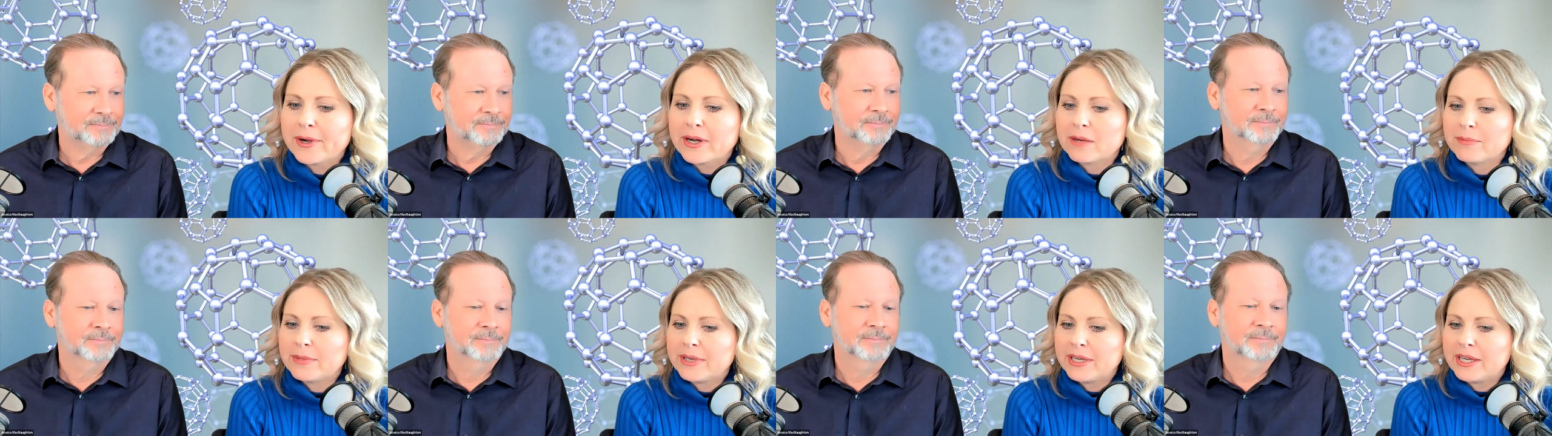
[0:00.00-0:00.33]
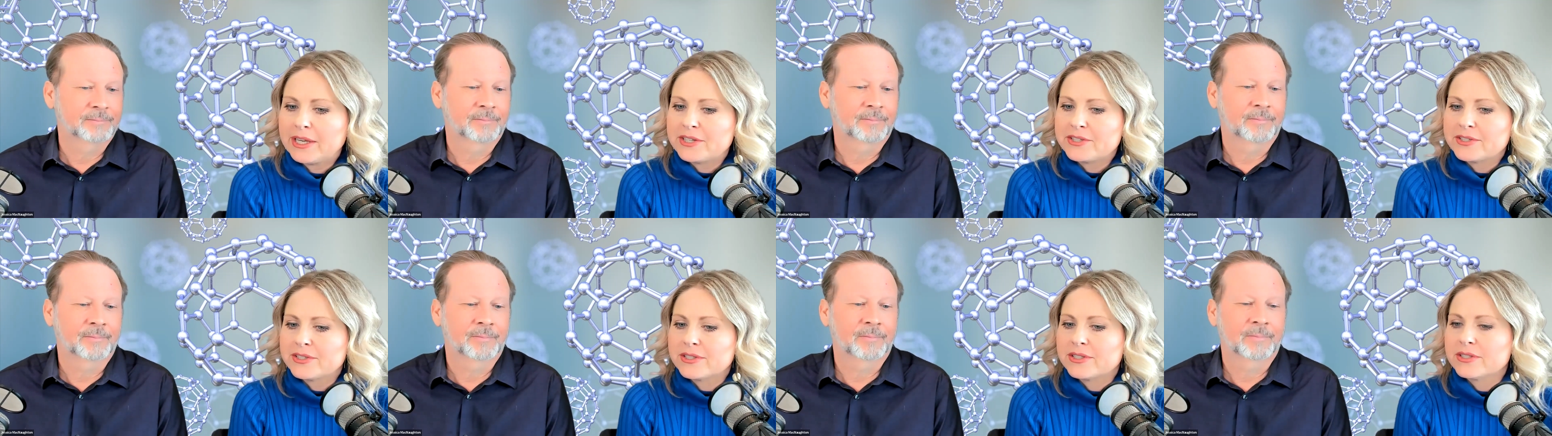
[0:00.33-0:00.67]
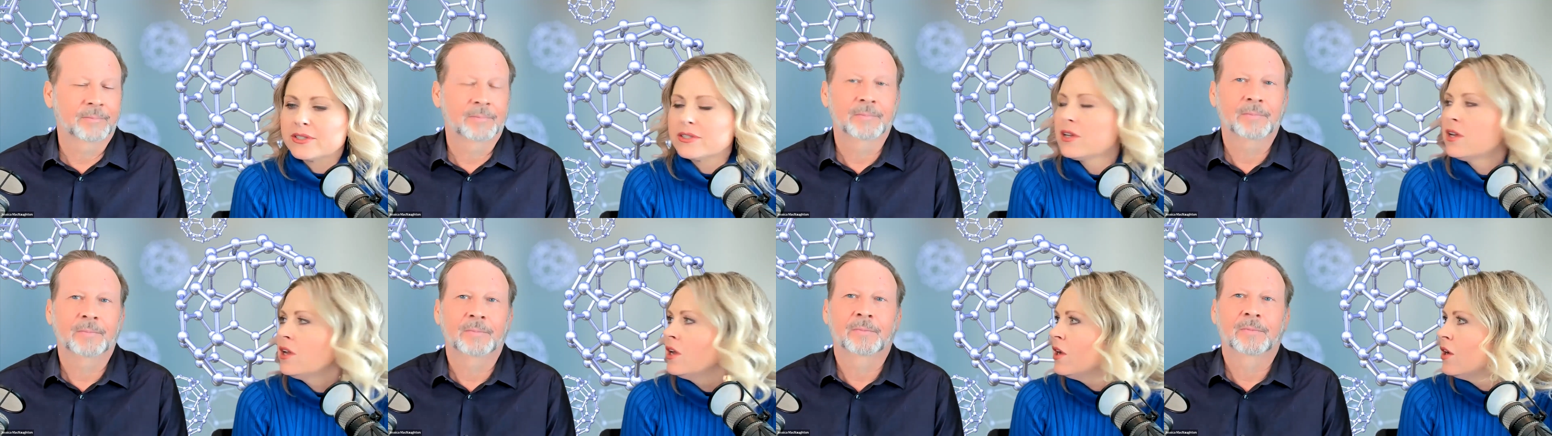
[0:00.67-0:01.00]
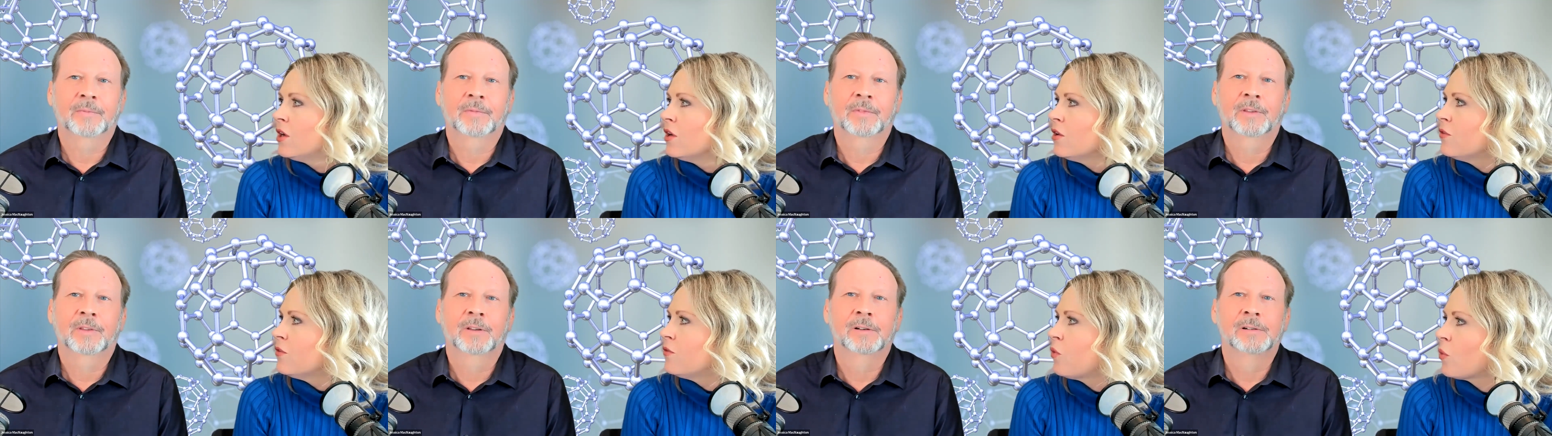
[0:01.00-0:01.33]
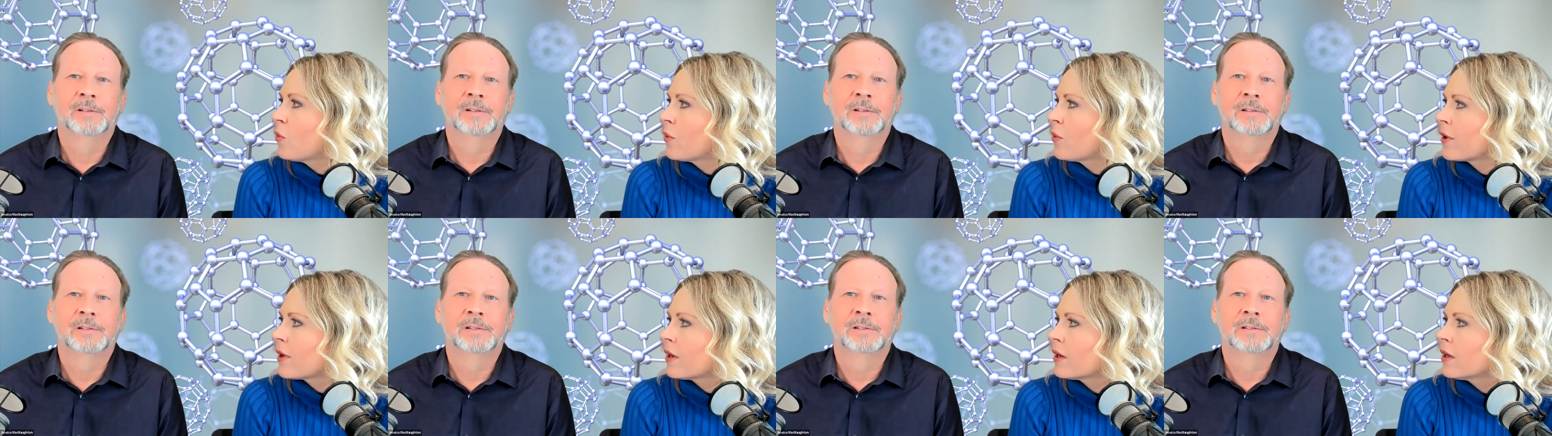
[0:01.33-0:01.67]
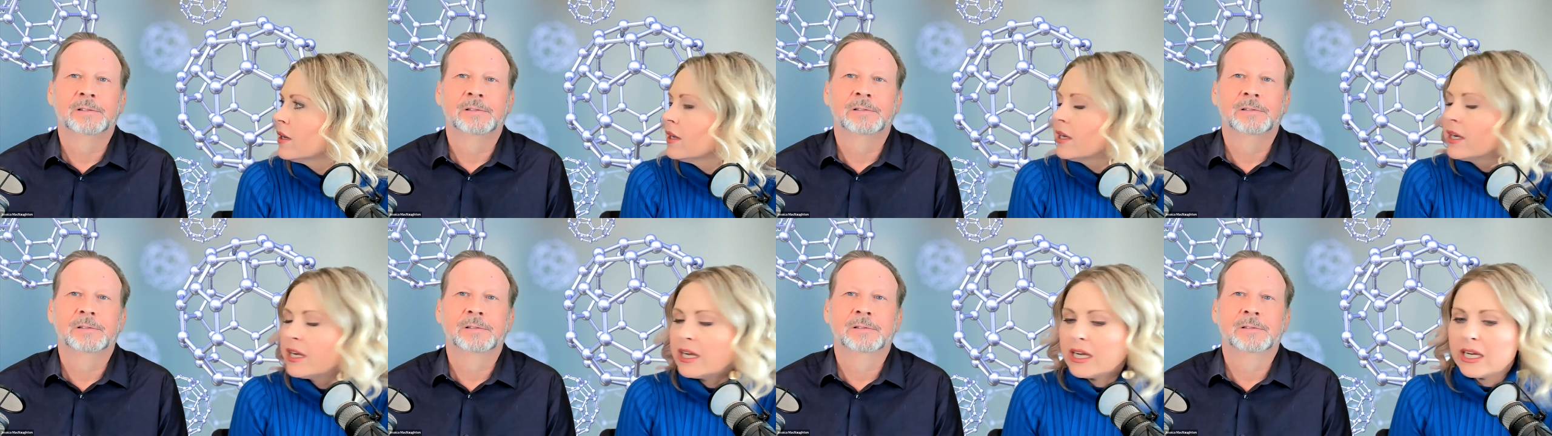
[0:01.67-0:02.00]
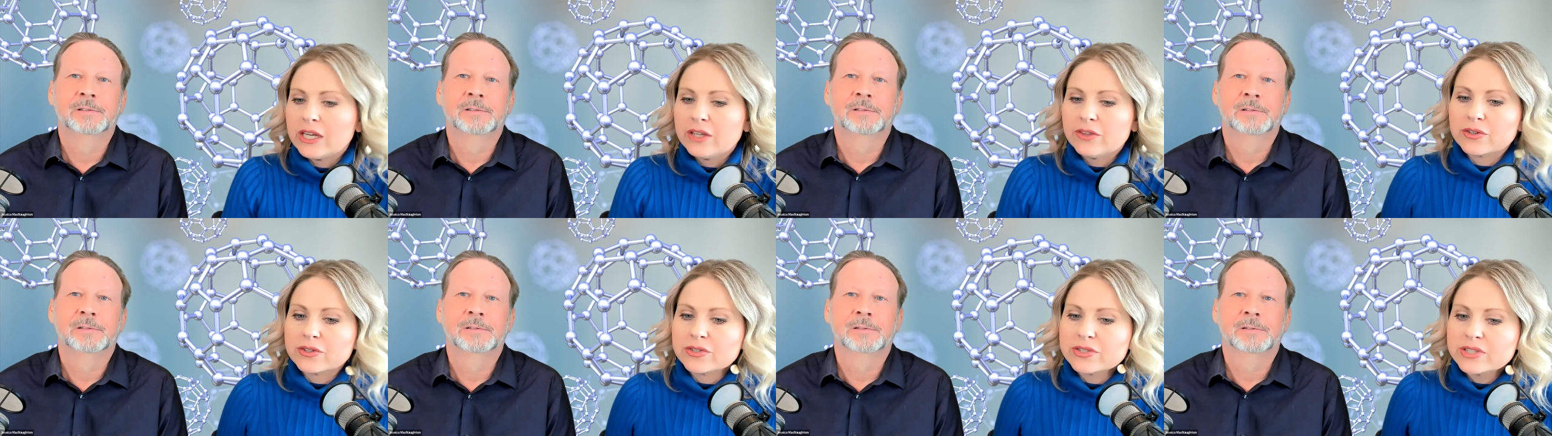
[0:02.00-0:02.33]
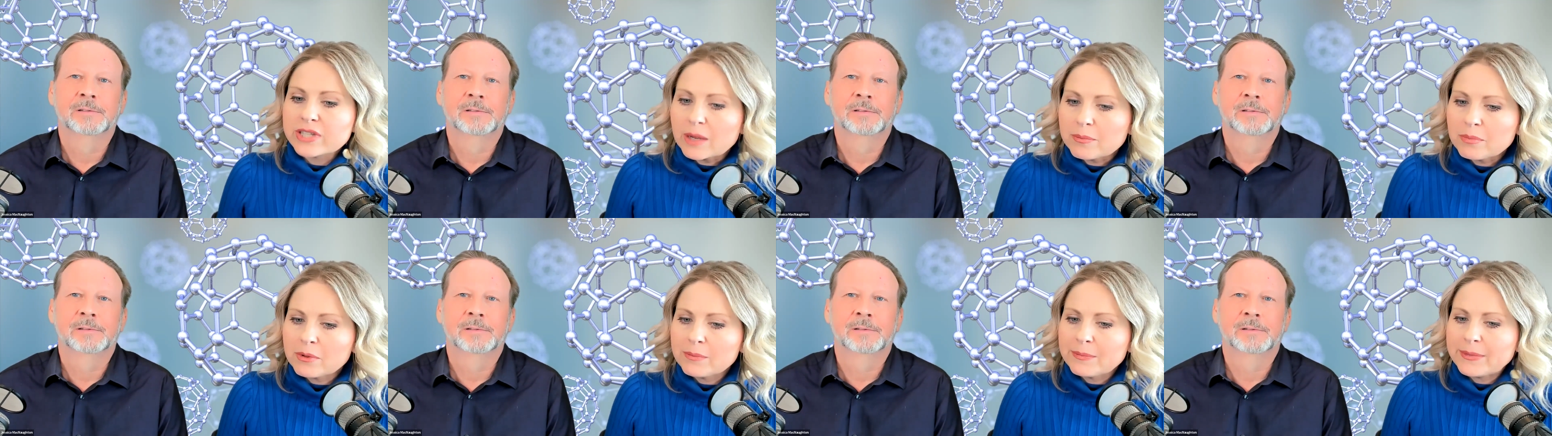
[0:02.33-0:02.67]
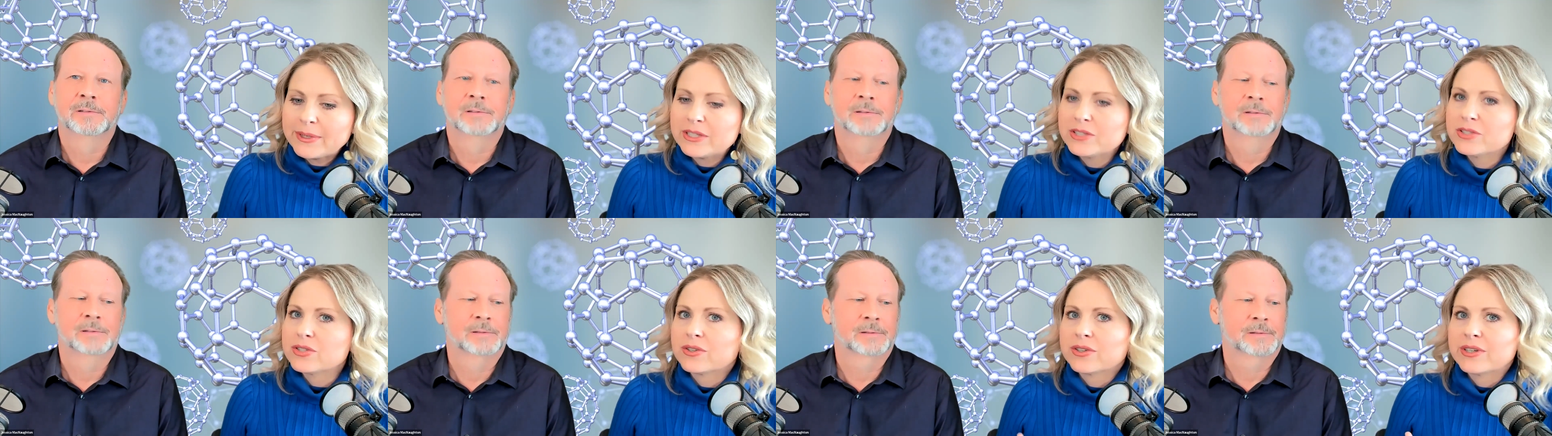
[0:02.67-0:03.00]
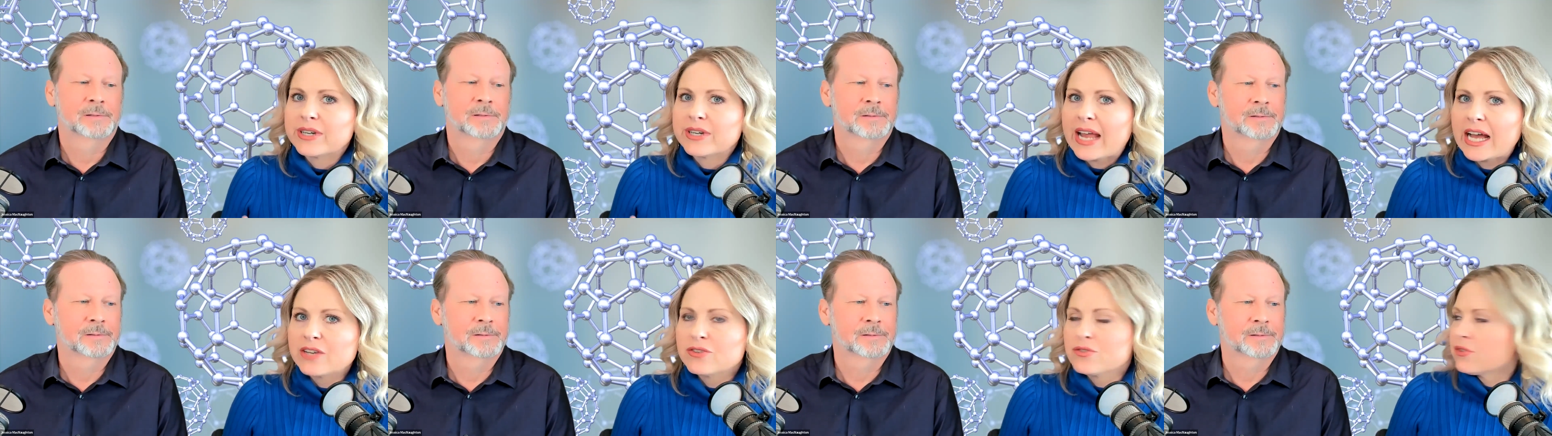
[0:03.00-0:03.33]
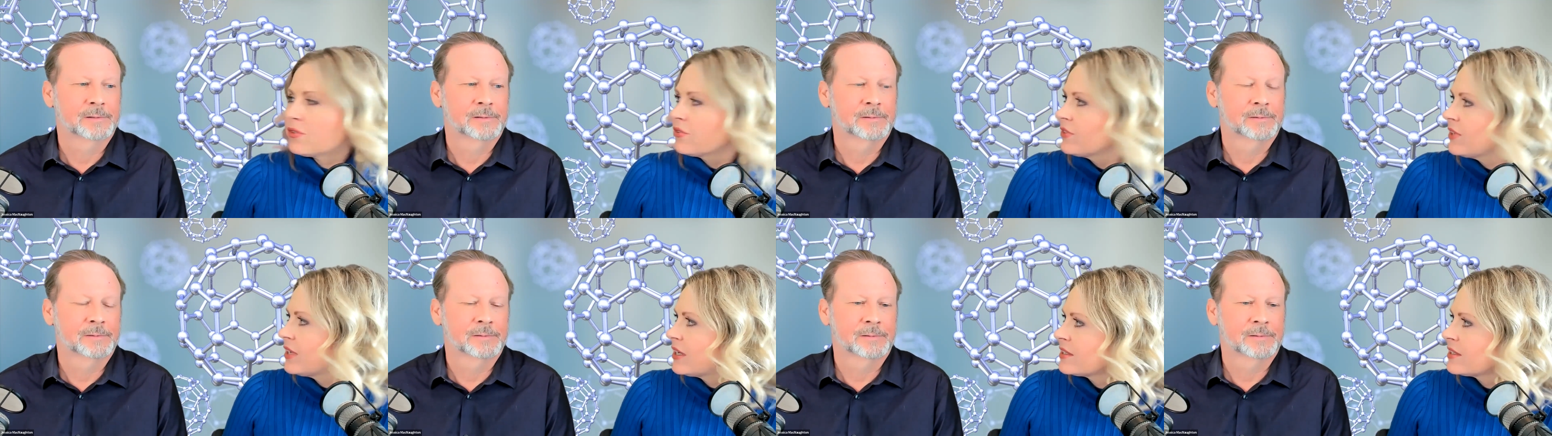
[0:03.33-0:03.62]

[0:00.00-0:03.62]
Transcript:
Speaker 1: recommendations for either supplements or natural